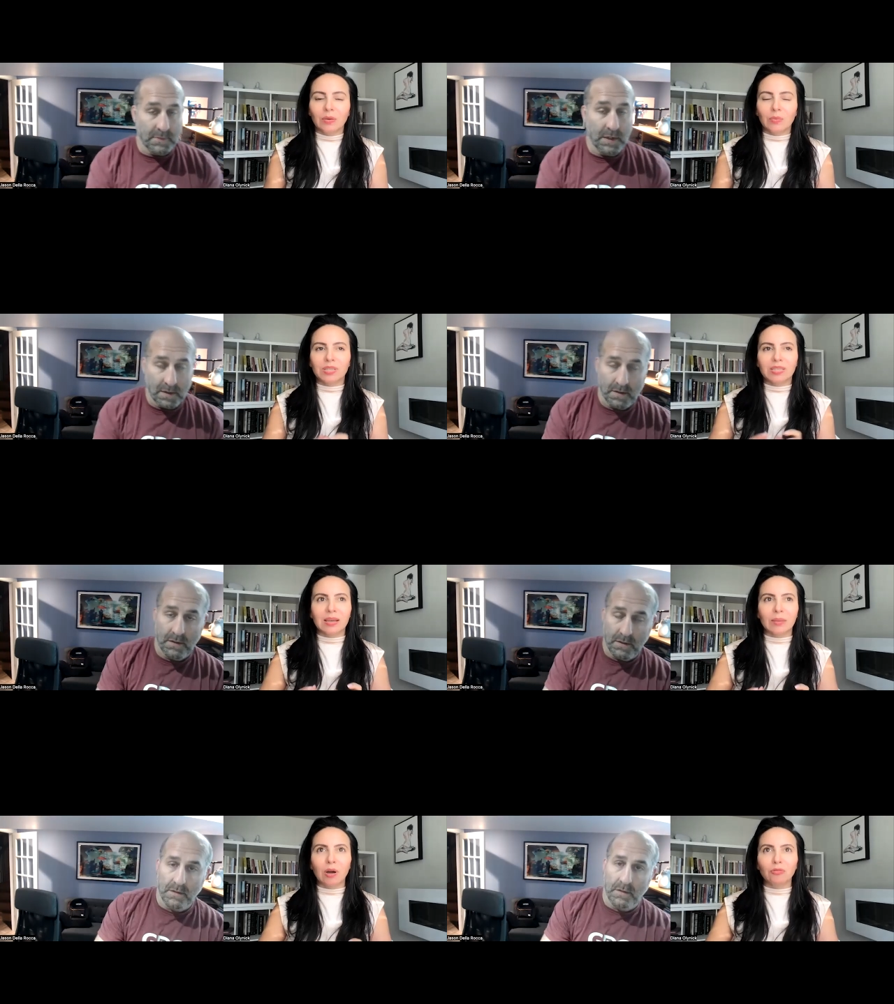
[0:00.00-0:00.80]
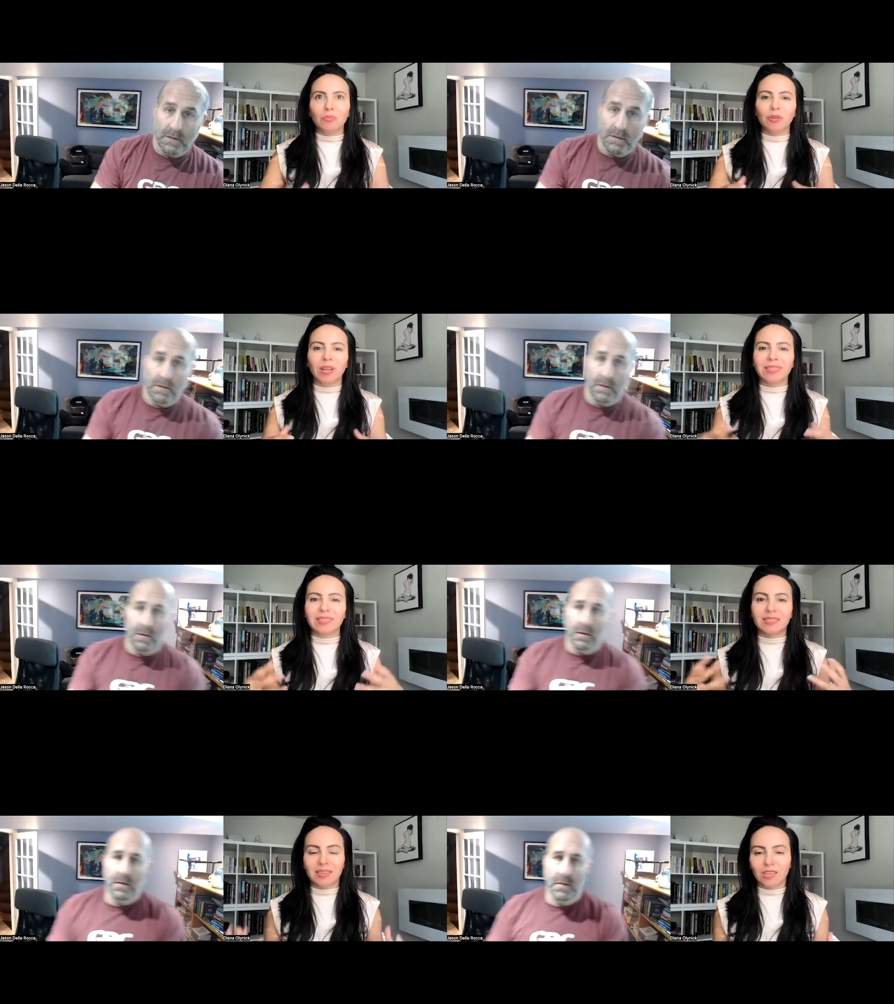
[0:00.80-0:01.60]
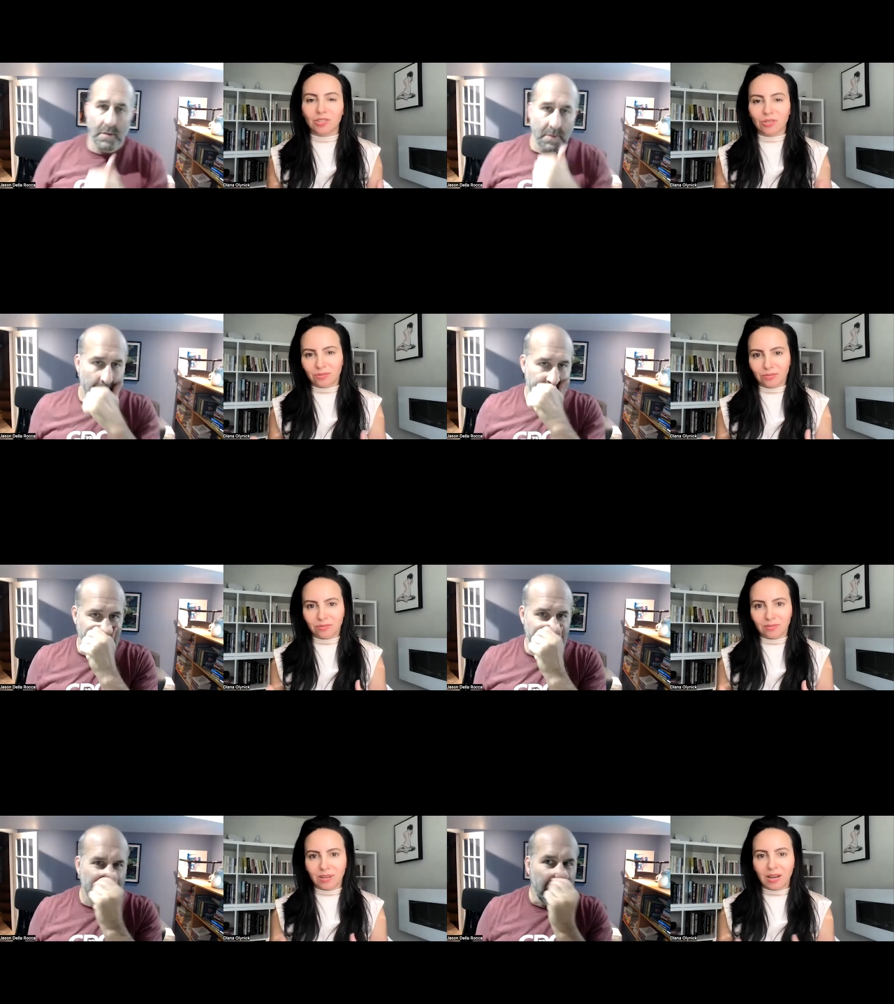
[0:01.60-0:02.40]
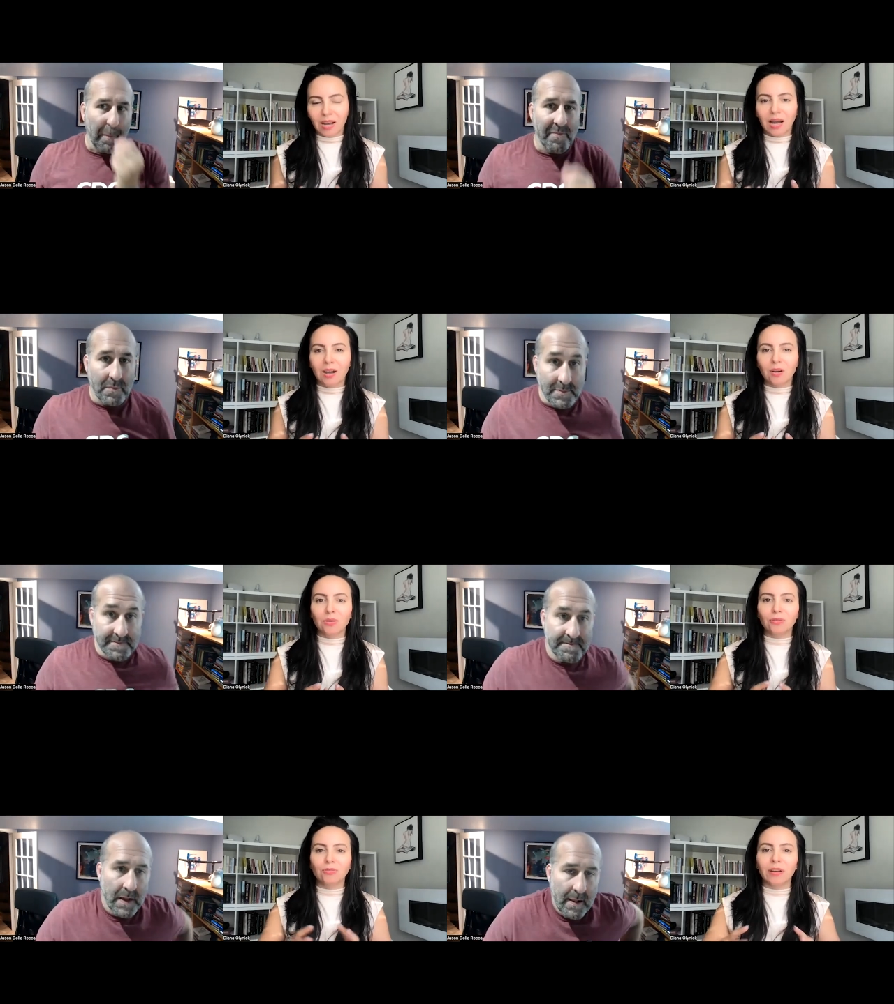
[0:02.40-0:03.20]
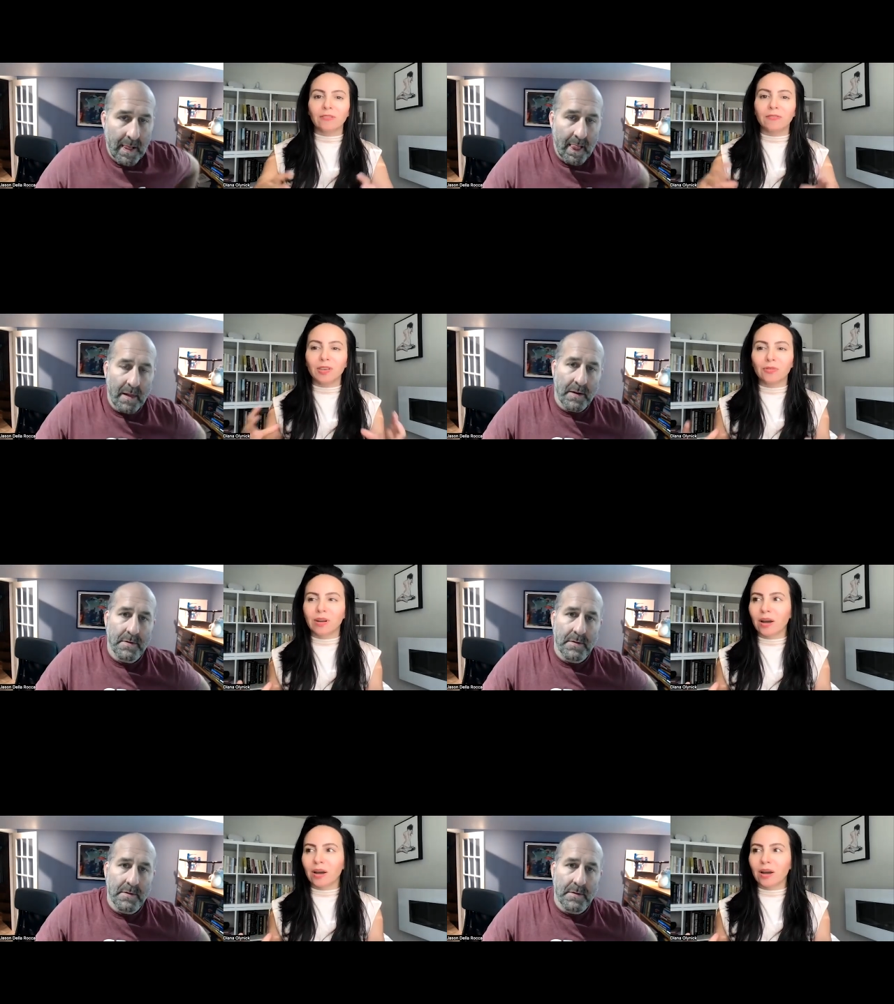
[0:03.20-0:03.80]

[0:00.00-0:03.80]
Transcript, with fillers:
Speaker 1: which is about monetization. How mm. do I figure